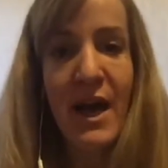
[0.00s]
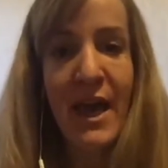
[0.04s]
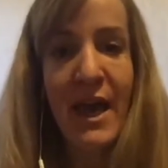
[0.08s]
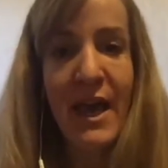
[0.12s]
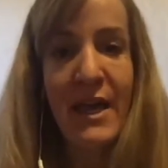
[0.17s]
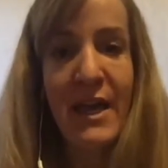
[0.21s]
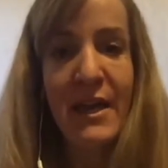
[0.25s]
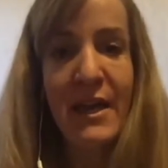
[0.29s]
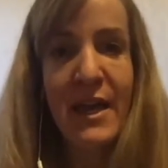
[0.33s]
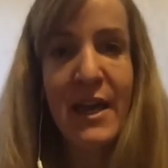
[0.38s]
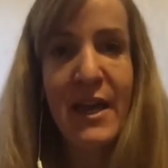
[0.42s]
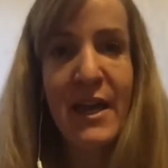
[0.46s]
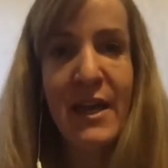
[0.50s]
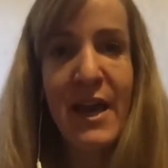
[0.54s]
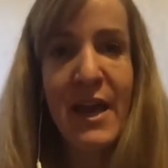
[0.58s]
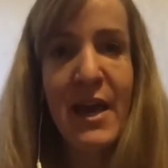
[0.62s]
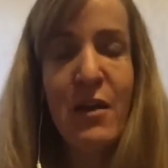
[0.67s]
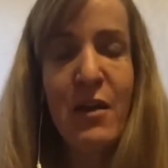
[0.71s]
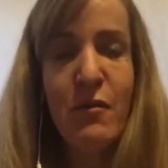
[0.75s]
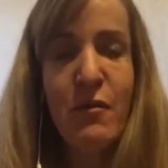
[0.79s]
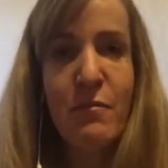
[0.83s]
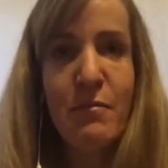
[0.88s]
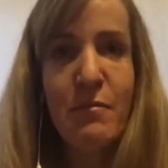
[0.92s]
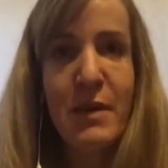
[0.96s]
And I
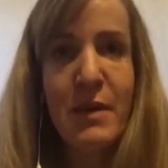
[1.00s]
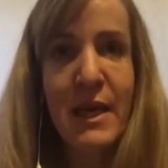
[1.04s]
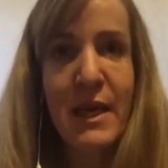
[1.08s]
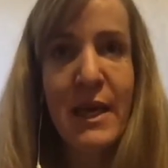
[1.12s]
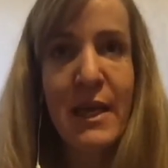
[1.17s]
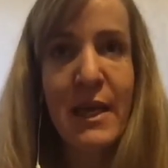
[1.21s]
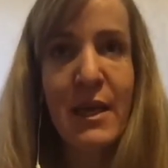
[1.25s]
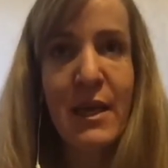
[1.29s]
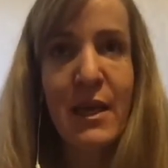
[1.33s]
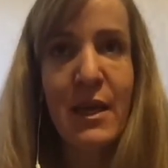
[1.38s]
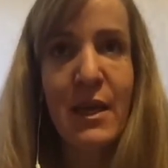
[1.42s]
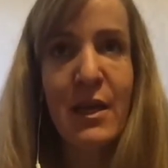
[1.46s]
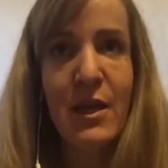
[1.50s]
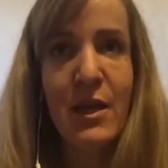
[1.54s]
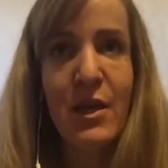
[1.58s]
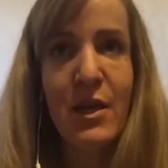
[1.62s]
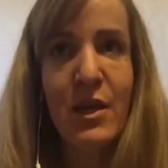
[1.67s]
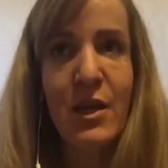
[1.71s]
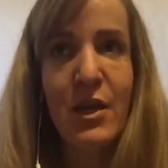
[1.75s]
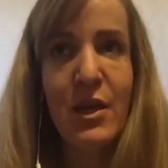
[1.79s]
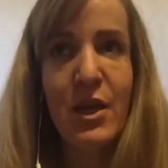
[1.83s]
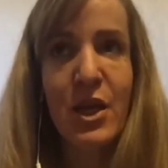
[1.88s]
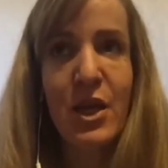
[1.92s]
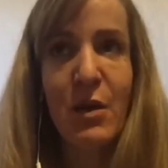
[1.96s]
don't mean,
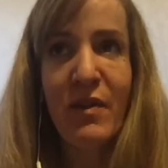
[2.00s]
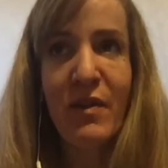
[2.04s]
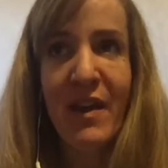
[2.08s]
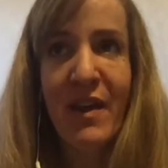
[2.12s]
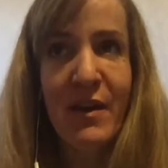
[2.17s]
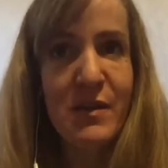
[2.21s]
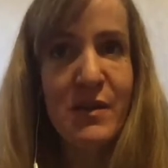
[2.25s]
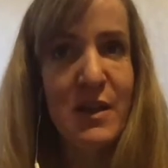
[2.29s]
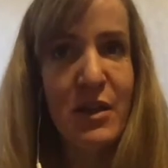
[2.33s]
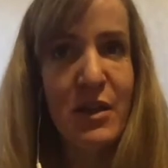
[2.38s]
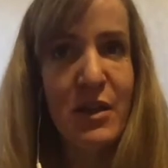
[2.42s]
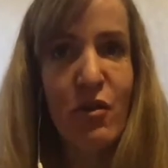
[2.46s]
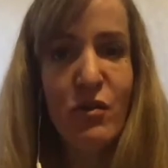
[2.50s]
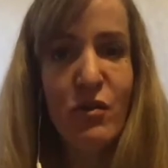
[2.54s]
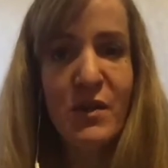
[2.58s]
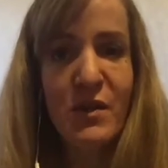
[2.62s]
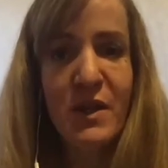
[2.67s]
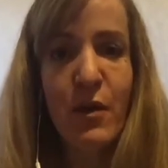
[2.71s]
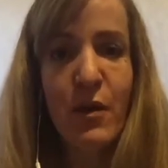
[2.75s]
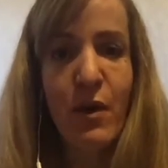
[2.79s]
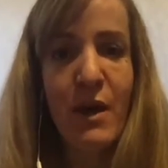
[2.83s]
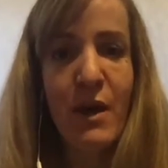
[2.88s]
1,000 years ago.